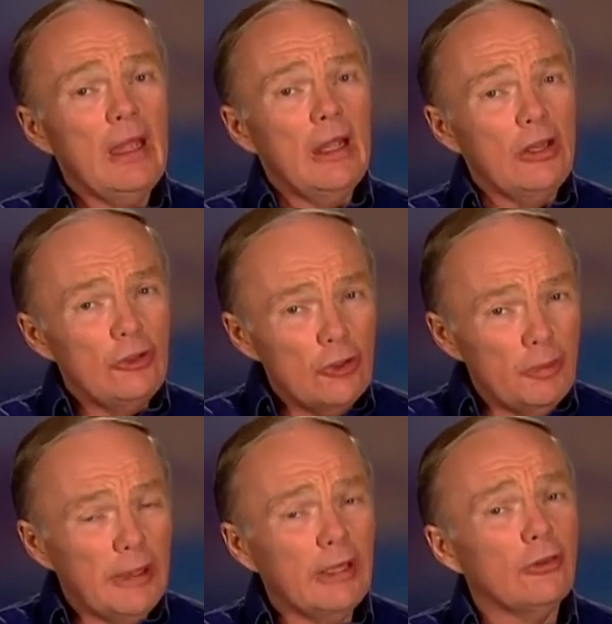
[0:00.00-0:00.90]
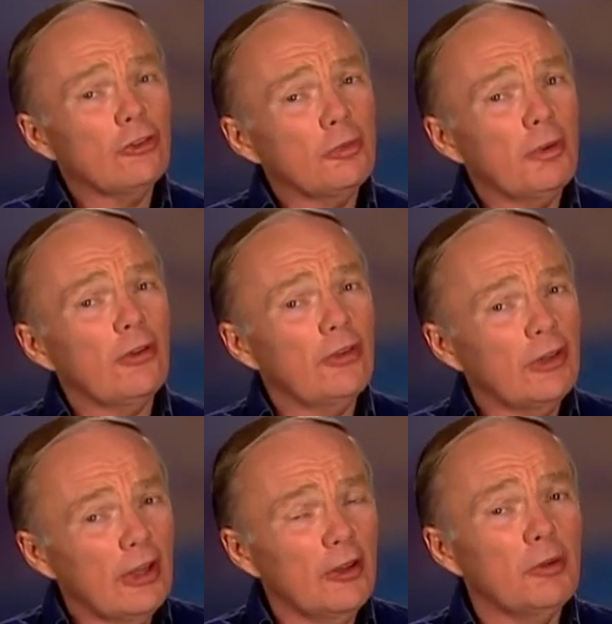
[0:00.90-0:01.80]
and you begin to express that
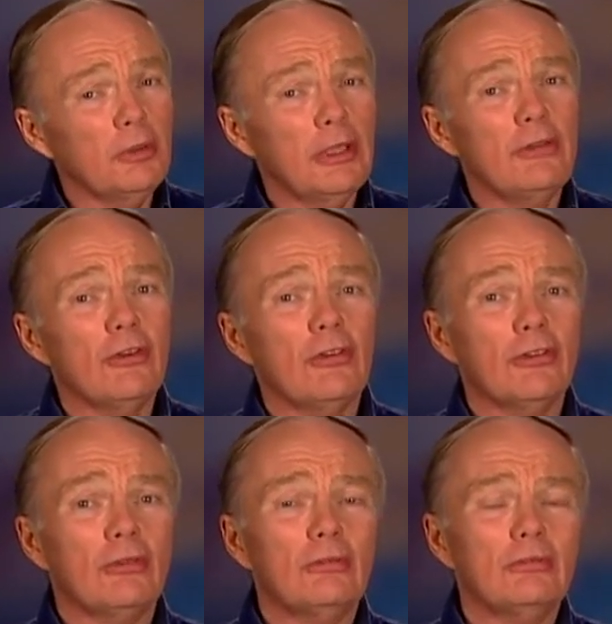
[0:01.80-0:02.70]
to other believers,